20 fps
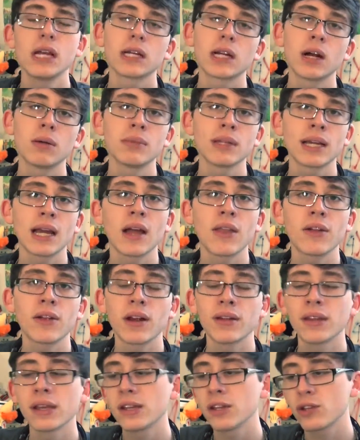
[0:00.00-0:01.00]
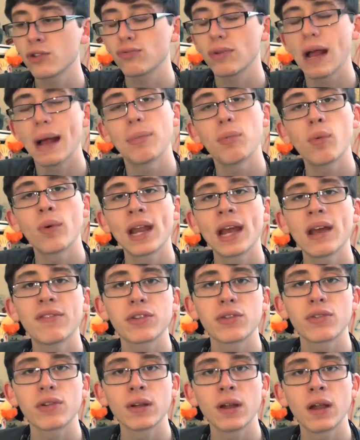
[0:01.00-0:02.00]
come together and they just rap one
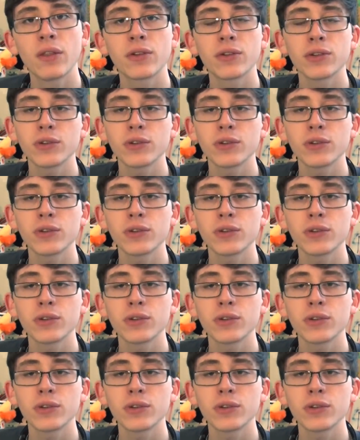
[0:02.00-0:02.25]
after another,